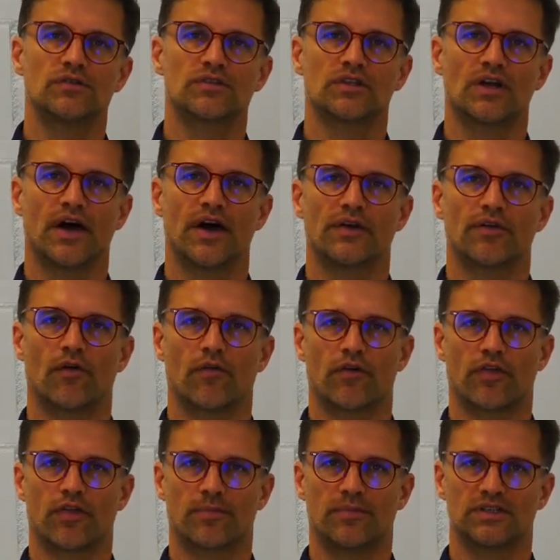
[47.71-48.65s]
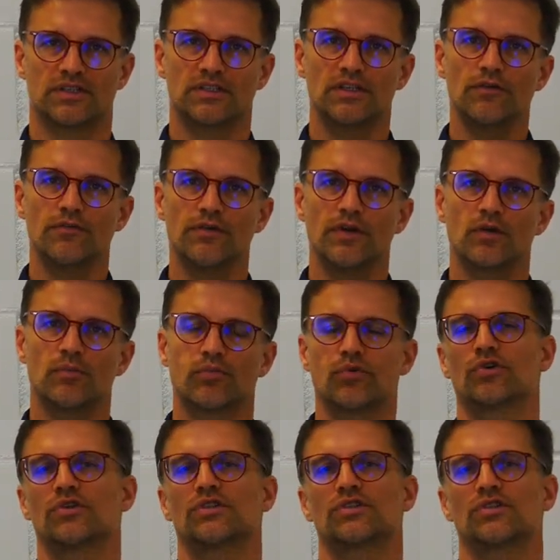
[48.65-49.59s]
side of a specific
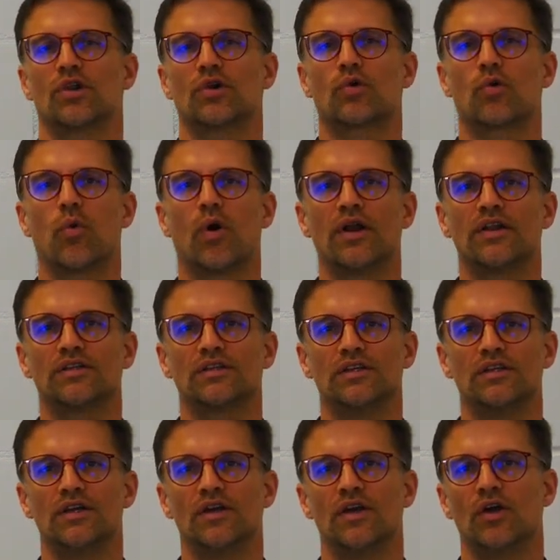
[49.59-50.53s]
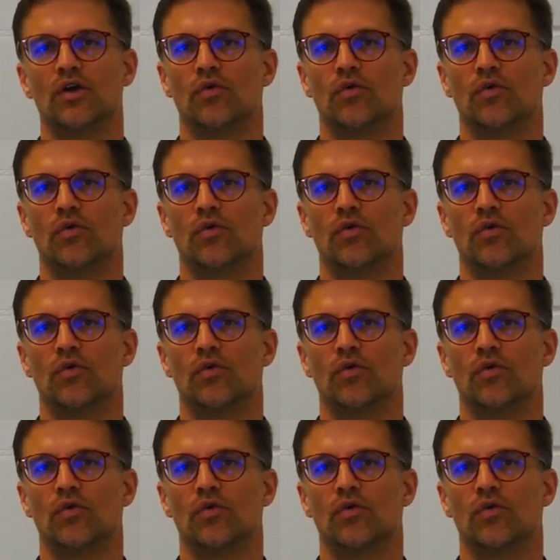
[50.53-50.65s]
personal quality